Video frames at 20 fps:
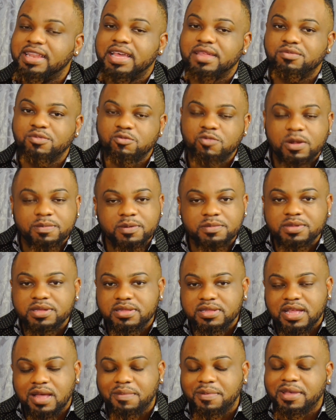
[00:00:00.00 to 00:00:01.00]
And as we wrap up
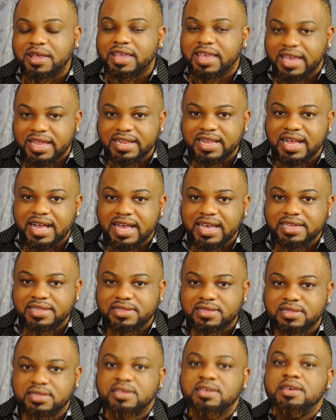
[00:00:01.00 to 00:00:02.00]
this topic again,
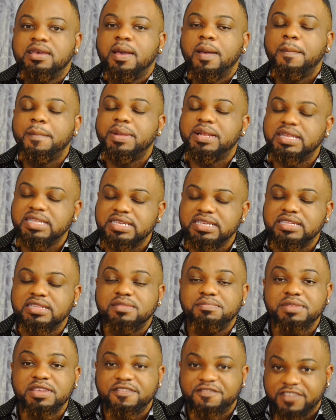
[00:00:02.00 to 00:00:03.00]
guys, please
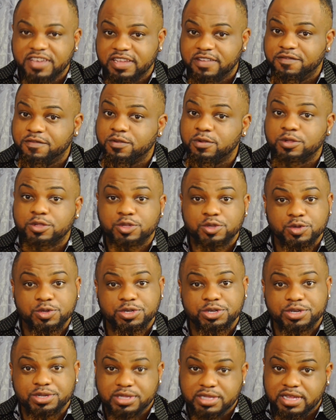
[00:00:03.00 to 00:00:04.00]
be faithful to
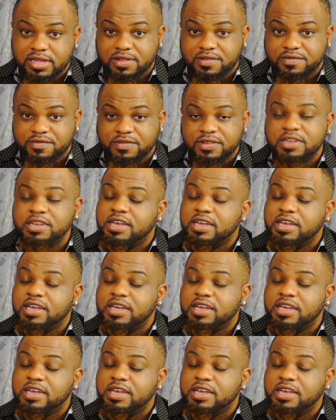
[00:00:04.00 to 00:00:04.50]
yourself.